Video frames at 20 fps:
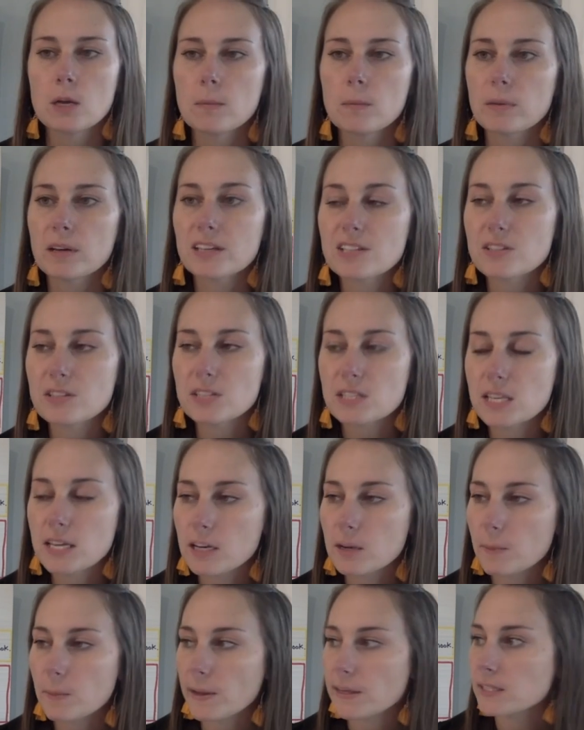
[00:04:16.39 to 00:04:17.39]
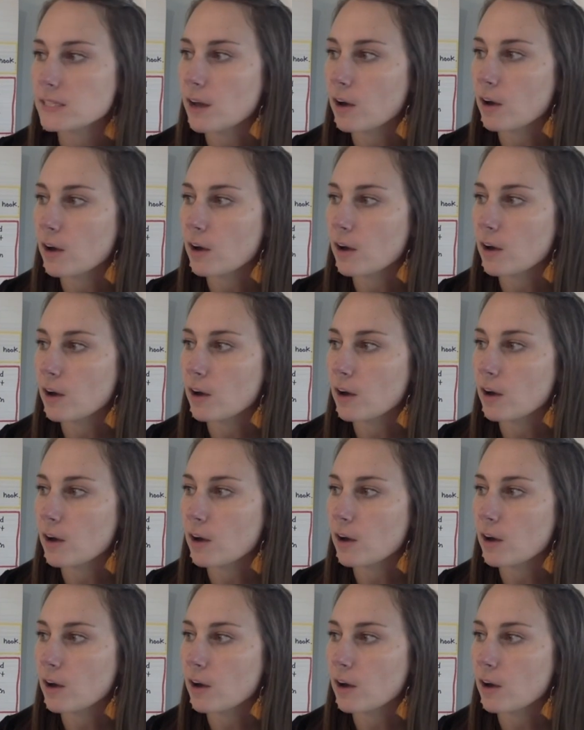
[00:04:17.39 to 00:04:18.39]
Because I was thinking to myself,
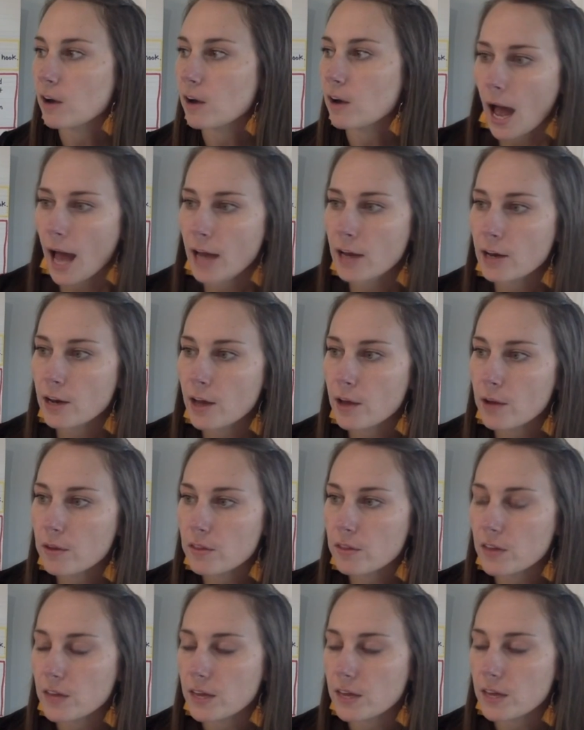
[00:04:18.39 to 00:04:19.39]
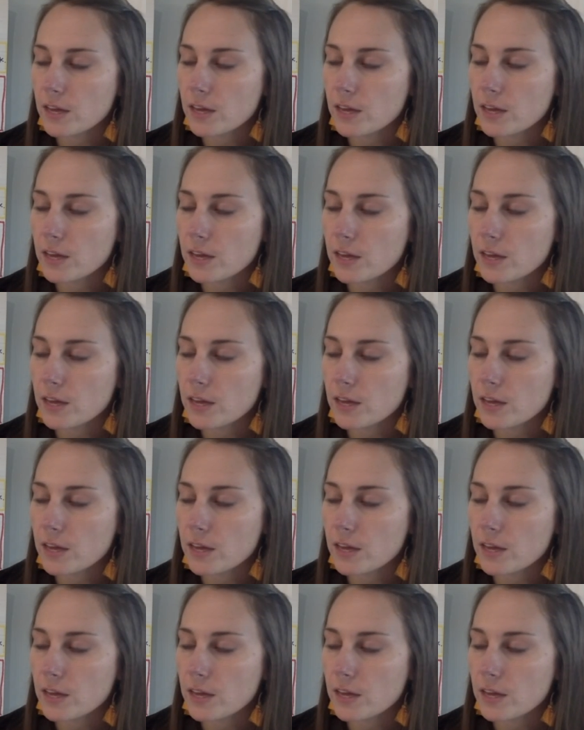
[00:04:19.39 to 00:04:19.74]
I know that